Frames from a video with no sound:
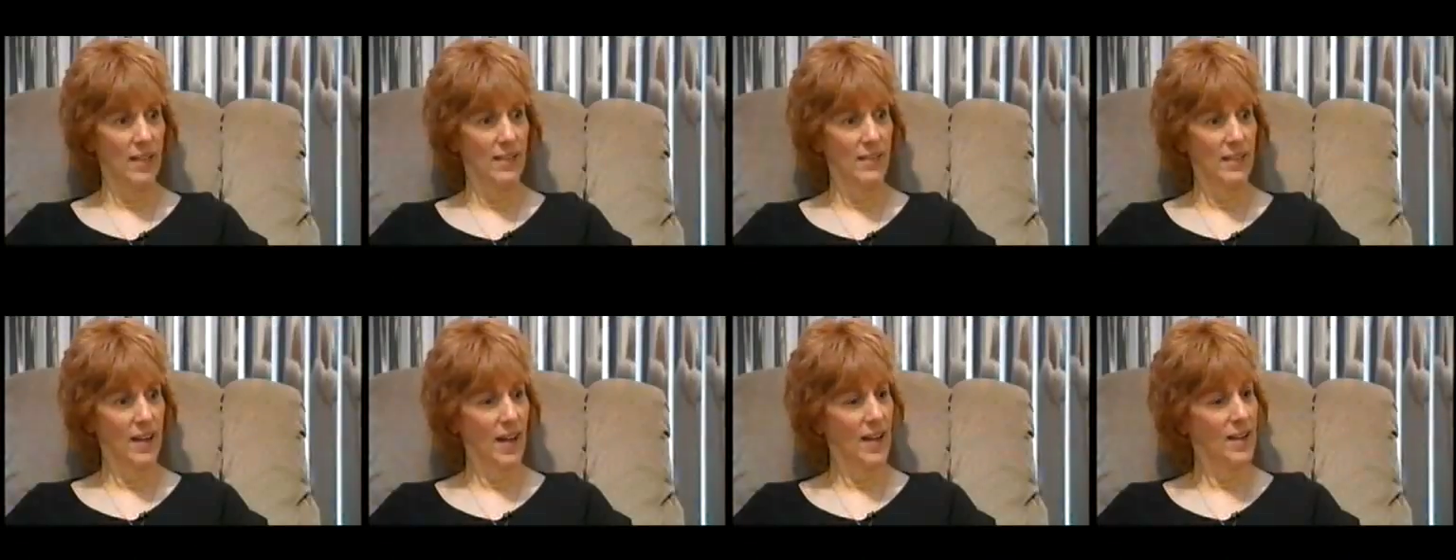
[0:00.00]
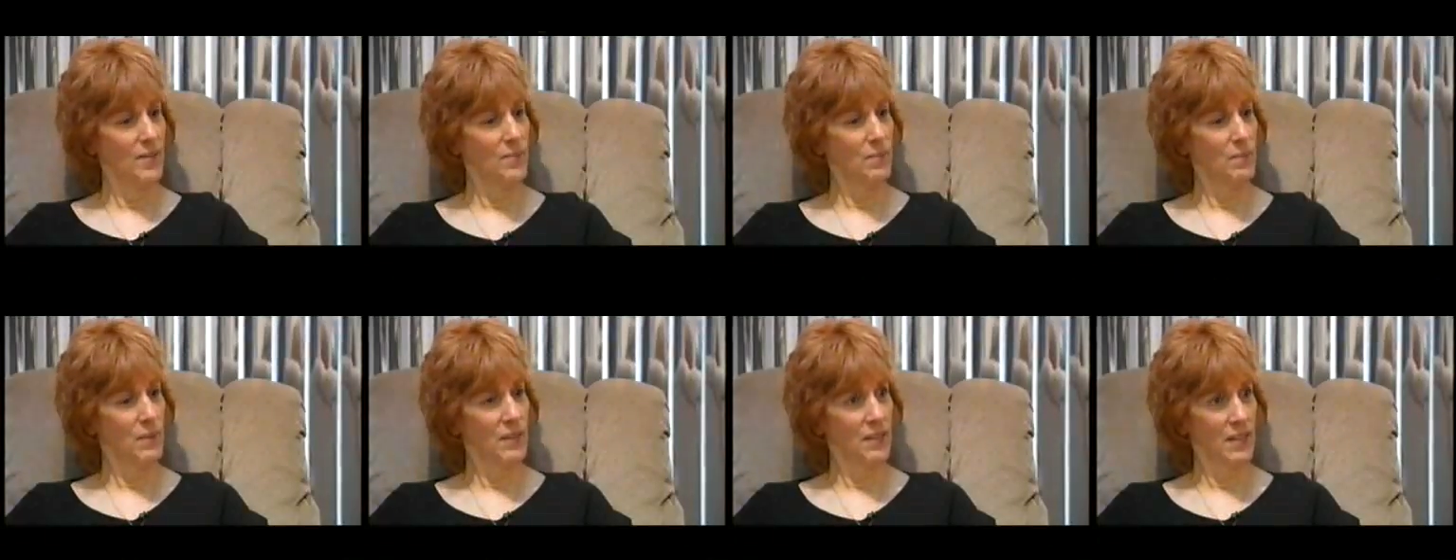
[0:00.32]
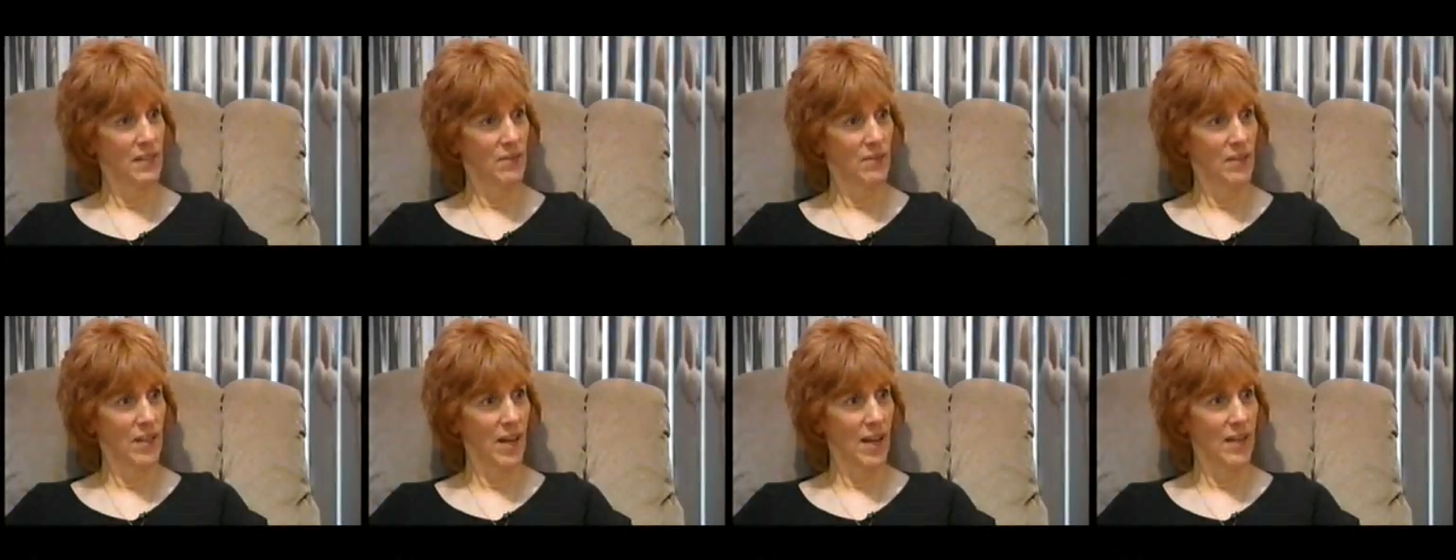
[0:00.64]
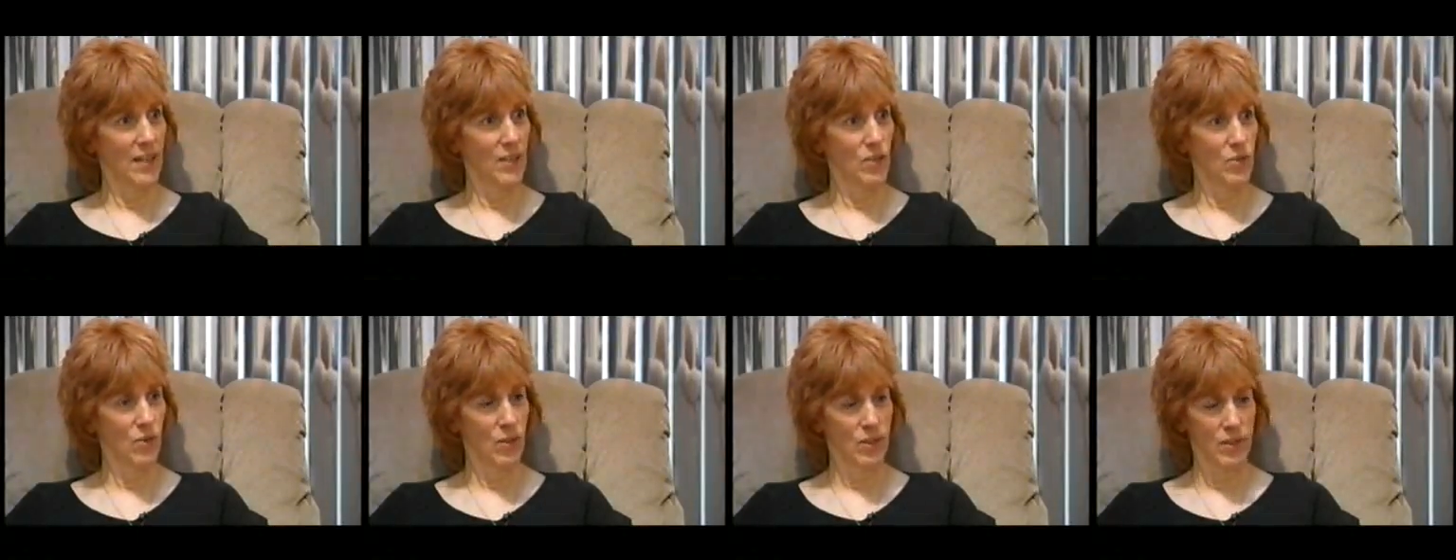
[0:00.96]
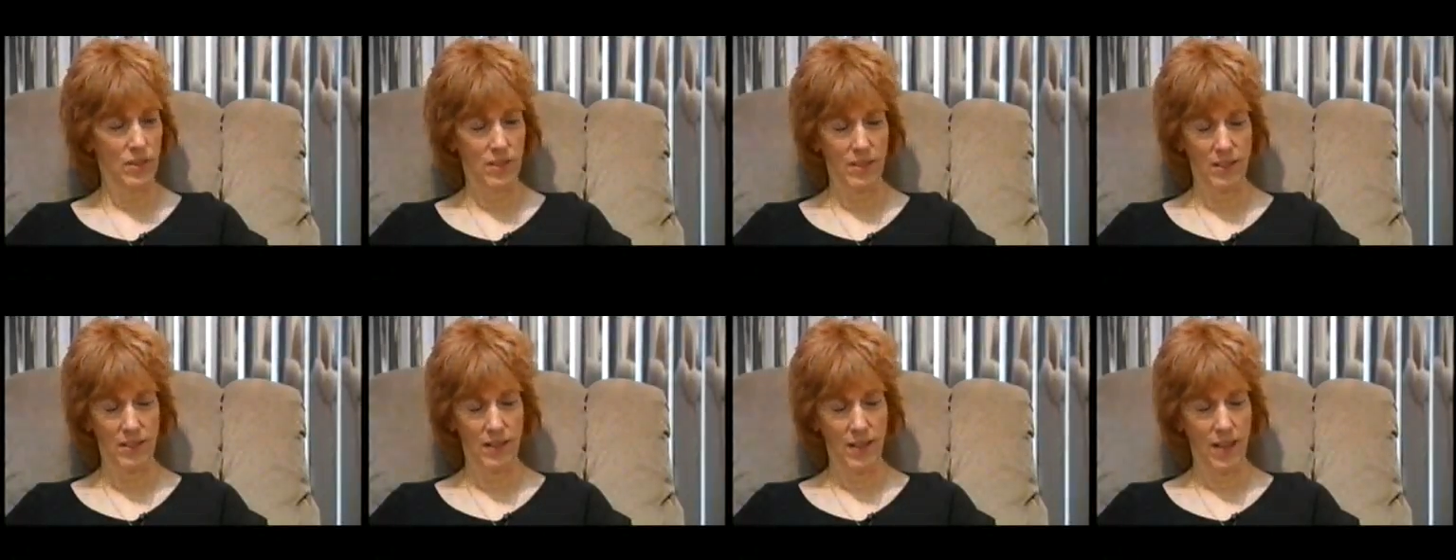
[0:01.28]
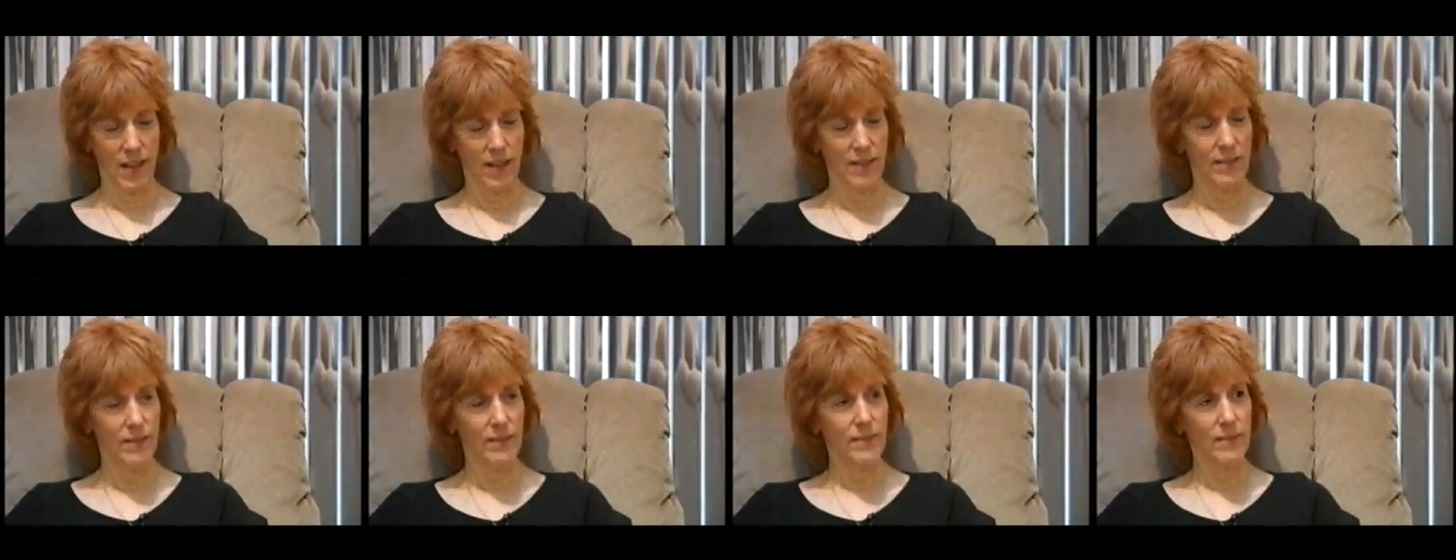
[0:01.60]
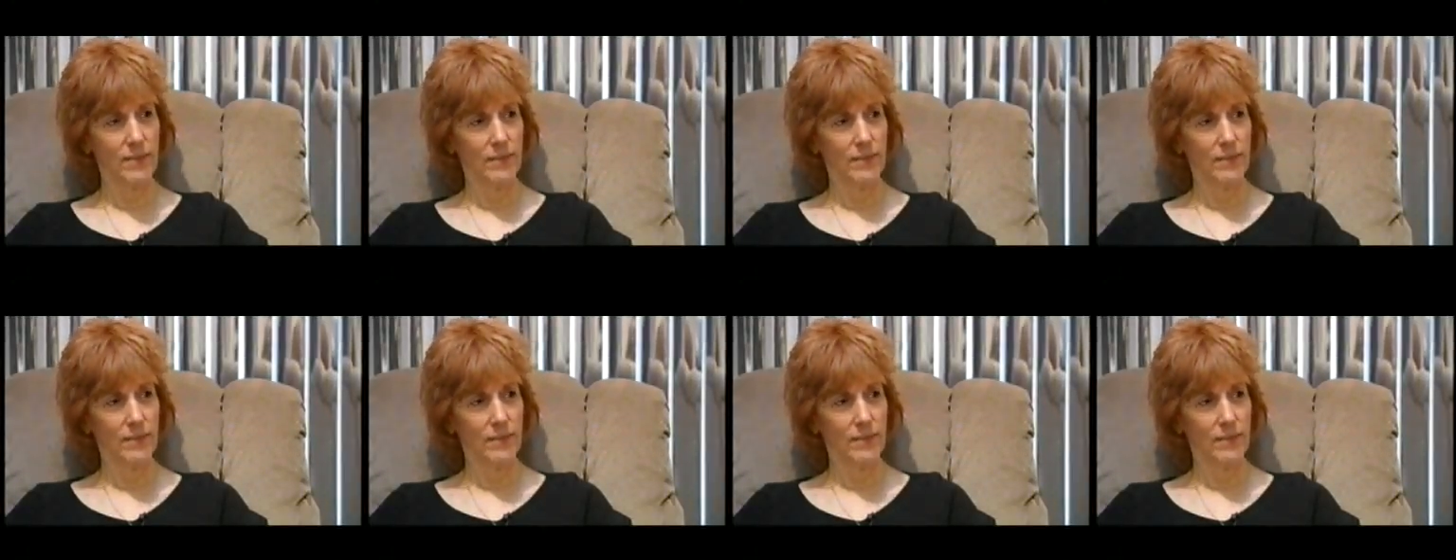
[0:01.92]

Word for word: And I believed that, I trusted that.